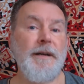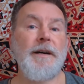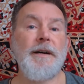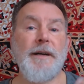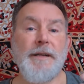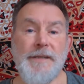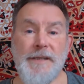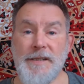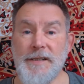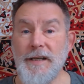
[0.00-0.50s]

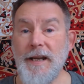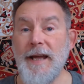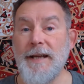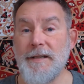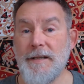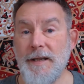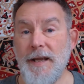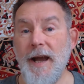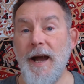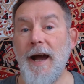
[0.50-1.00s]
a
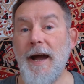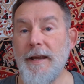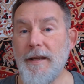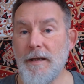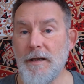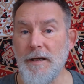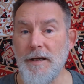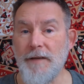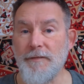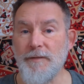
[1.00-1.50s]
slightly
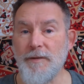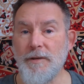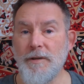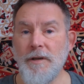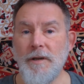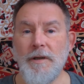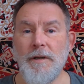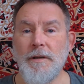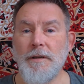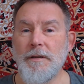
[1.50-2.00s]
higher level.
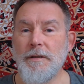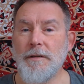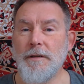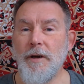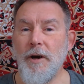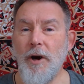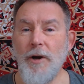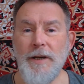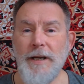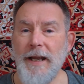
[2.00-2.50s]

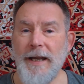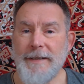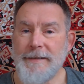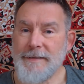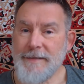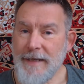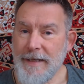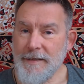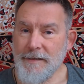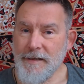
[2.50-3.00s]
Online
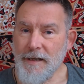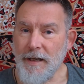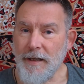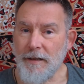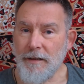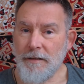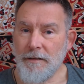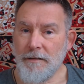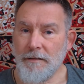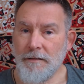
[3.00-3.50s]

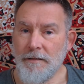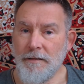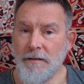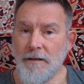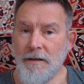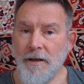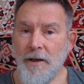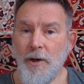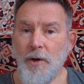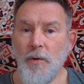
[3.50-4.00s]
dating.
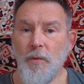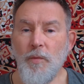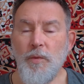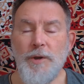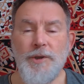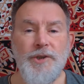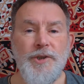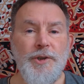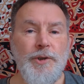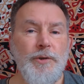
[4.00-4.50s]

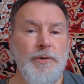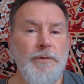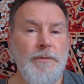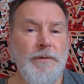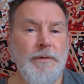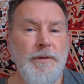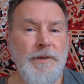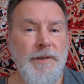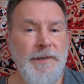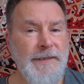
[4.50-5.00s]
Would you
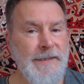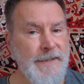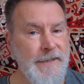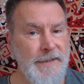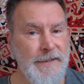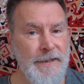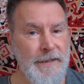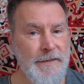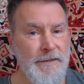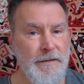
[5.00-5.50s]

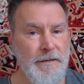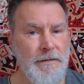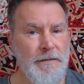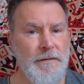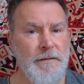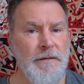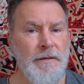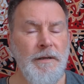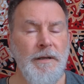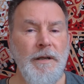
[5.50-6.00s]

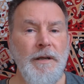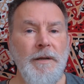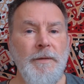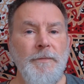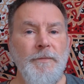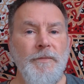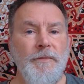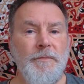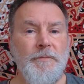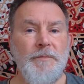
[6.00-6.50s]
consider
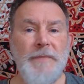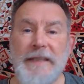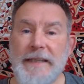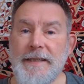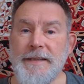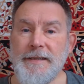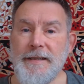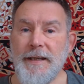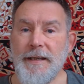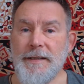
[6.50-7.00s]

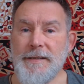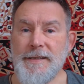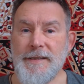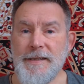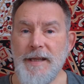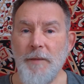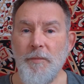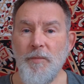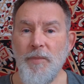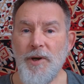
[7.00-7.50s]
meeting
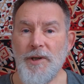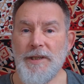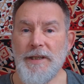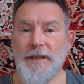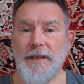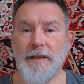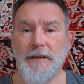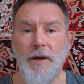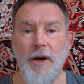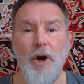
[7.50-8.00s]

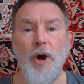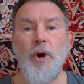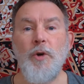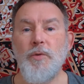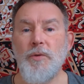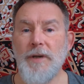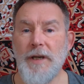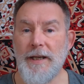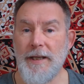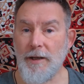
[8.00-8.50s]
somebody
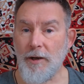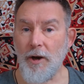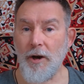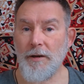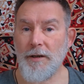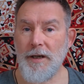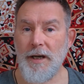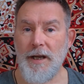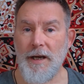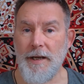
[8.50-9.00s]
only
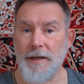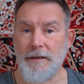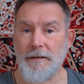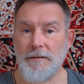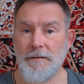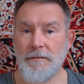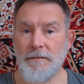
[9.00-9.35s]
online?